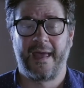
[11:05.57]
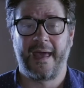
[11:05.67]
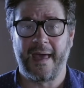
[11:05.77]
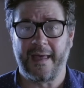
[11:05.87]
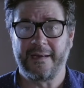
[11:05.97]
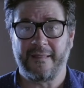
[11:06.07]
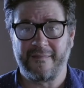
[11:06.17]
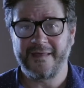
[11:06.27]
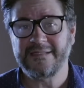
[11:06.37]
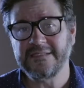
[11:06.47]
And
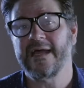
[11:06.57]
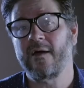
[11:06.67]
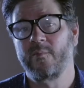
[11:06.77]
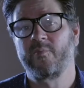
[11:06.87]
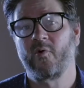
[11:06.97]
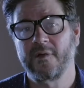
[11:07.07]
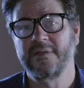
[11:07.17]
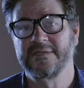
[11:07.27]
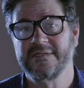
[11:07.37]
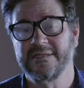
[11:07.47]
this is how
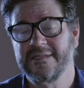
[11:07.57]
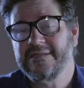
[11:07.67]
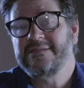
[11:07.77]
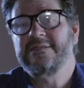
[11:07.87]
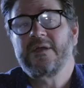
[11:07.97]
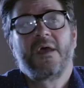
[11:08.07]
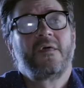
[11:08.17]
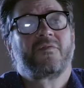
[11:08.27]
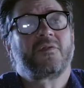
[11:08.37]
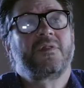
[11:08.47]
important this is. This is
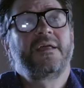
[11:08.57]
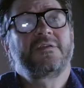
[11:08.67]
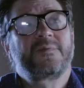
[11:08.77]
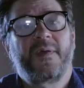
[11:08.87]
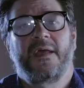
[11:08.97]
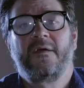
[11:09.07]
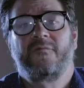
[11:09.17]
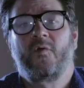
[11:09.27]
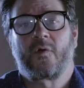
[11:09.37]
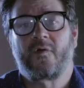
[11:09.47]
the linchpin of
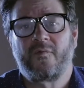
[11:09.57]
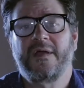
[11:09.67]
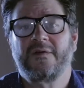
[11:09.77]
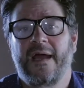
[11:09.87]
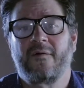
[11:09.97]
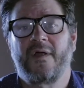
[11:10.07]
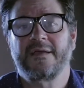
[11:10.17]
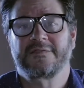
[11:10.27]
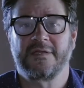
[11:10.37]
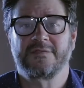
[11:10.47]
your career now
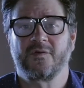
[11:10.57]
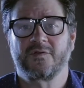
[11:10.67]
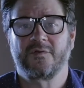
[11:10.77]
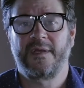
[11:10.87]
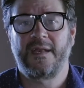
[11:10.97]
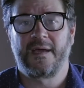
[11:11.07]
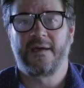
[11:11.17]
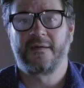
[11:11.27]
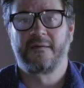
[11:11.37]
rests on social media.